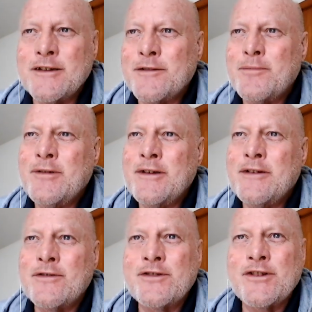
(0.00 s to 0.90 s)
It's a
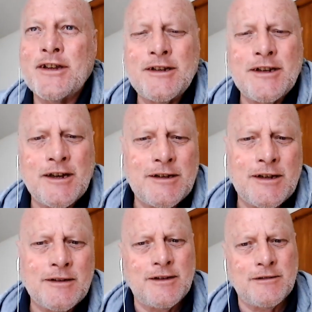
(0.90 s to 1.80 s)
beautiful sunny day
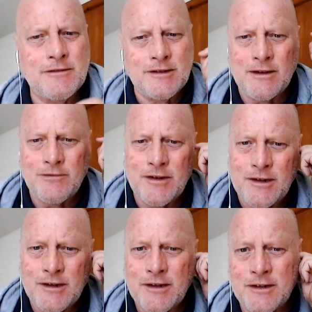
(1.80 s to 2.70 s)
down here in Devon
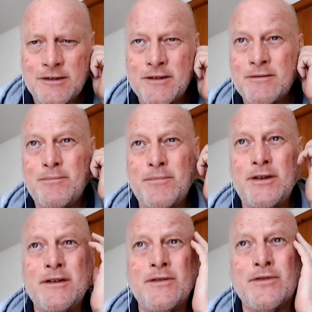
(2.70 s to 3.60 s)
in England.
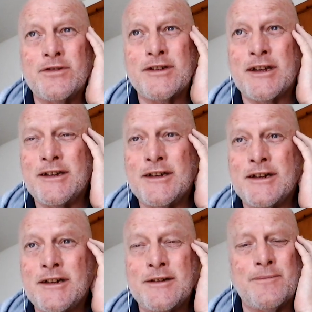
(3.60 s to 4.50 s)
Beautiful sunny
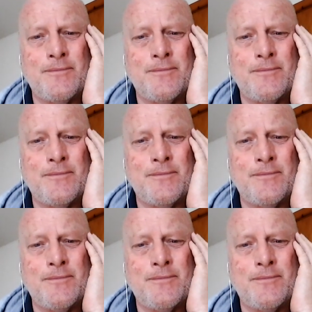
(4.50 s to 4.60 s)
day.